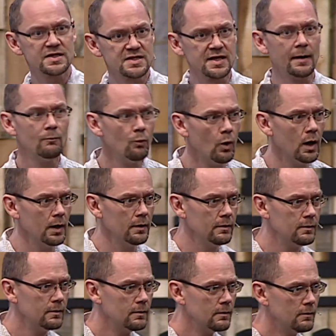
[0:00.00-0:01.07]
someone.
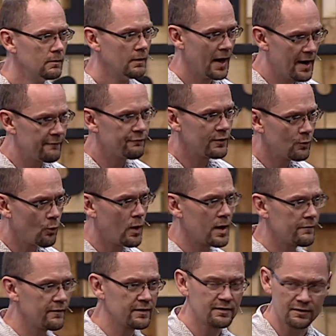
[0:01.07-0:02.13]
Every one
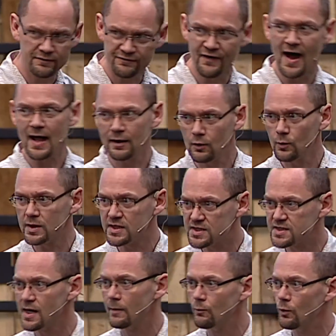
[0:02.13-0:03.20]
of us is following
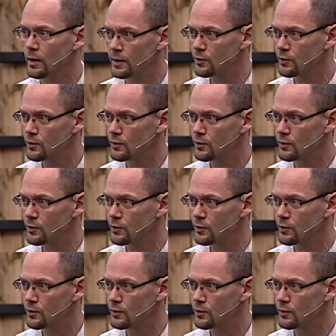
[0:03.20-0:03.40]
someone.